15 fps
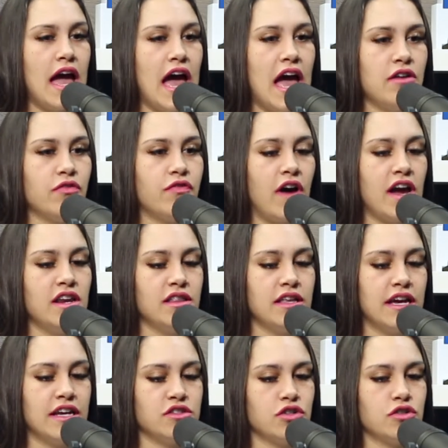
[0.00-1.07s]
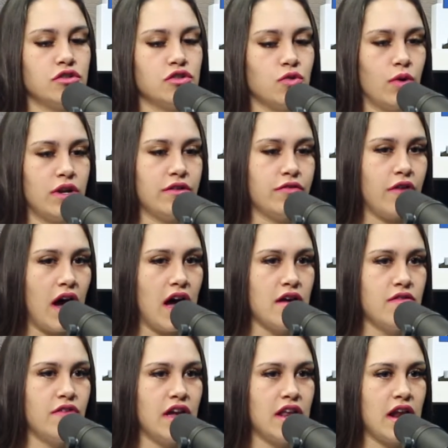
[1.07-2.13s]
And finally I turned
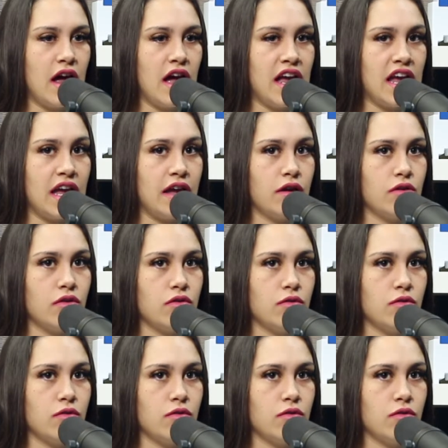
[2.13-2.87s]
25 and I